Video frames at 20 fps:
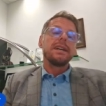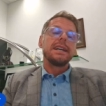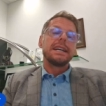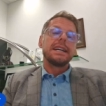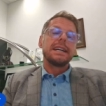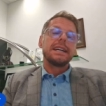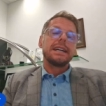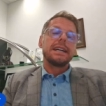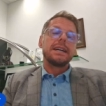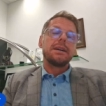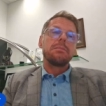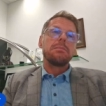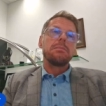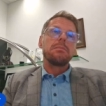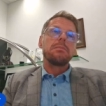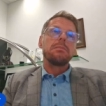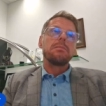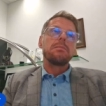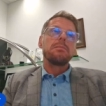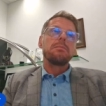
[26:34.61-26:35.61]

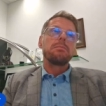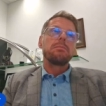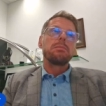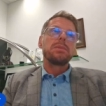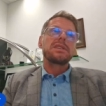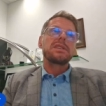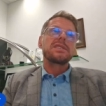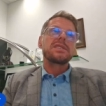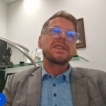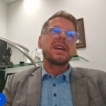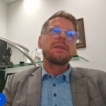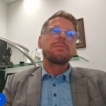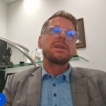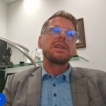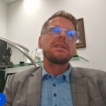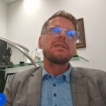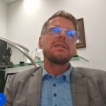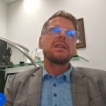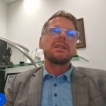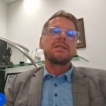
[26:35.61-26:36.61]
But does that
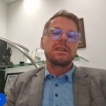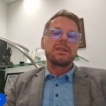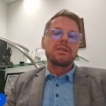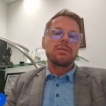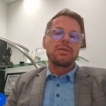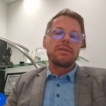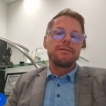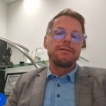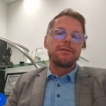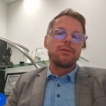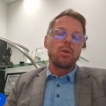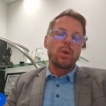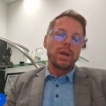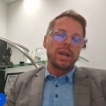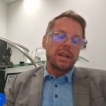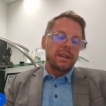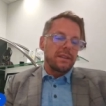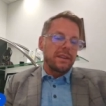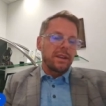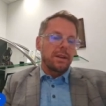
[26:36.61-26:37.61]
mean that they're
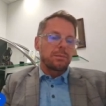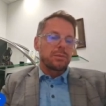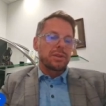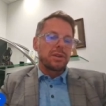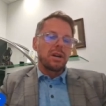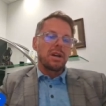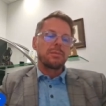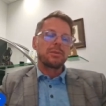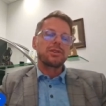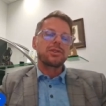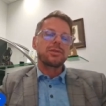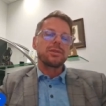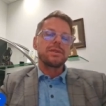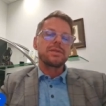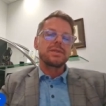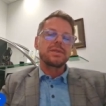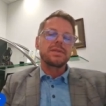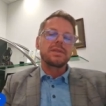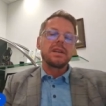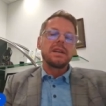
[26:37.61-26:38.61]
avoiding the
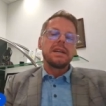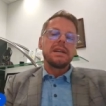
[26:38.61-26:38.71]
optometrists?